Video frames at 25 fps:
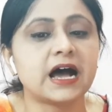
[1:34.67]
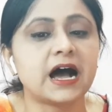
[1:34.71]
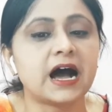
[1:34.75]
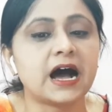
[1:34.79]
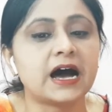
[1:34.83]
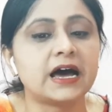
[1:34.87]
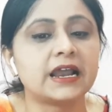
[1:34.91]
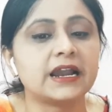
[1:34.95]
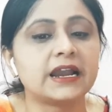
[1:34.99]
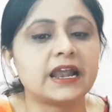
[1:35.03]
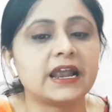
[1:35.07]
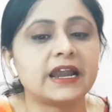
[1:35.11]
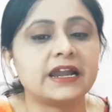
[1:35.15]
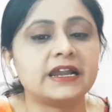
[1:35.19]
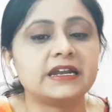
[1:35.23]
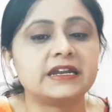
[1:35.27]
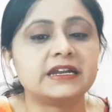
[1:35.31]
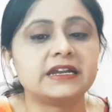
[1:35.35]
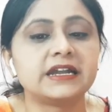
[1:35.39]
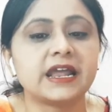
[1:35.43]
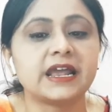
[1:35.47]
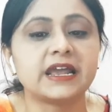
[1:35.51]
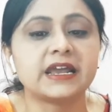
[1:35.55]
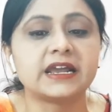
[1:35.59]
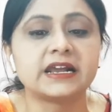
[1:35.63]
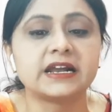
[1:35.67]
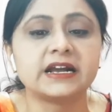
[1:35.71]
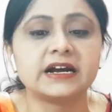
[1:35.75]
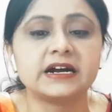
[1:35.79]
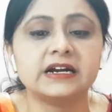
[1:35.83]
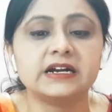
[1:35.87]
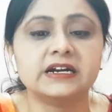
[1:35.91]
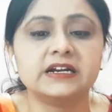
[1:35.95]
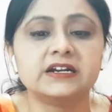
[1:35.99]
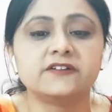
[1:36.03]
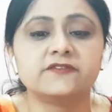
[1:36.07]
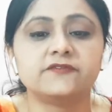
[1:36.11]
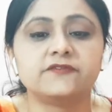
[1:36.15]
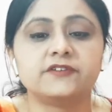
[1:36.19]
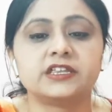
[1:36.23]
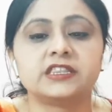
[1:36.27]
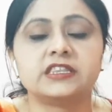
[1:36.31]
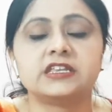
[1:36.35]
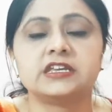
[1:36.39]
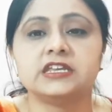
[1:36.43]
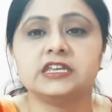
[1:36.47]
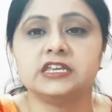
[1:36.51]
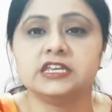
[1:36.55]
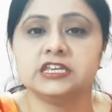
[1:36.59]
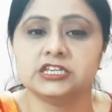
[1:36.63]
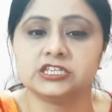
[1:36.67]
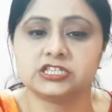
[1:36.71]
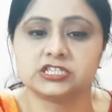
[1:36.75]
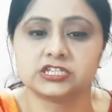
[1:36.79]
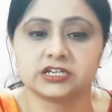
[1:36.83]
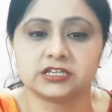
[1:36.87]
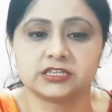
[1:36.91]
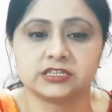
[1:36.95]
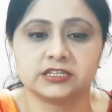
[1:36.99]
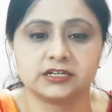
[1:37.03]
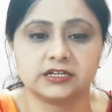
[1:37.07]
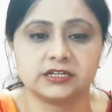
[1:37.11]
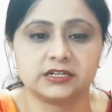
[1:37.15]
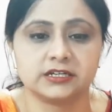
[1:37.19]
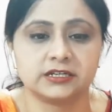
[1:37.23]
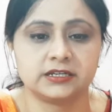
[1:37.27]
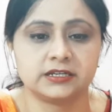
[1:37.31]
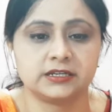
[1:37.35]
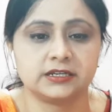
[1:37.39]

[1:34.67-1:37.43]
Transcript: are entangled with each other.